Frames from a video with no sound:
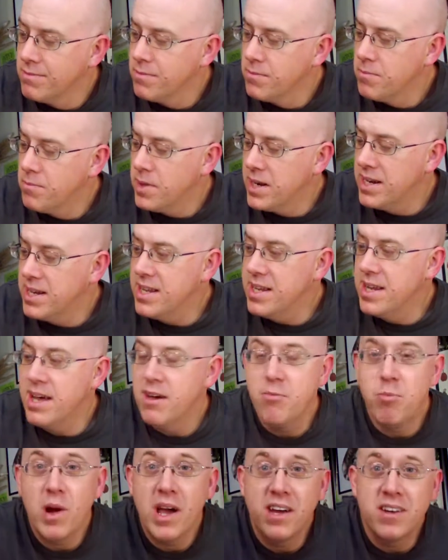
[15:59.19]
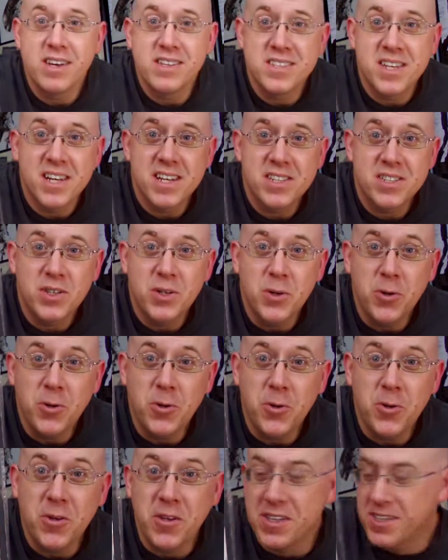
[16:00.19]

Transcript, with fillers: But I didn't have Brownie, so that's cool.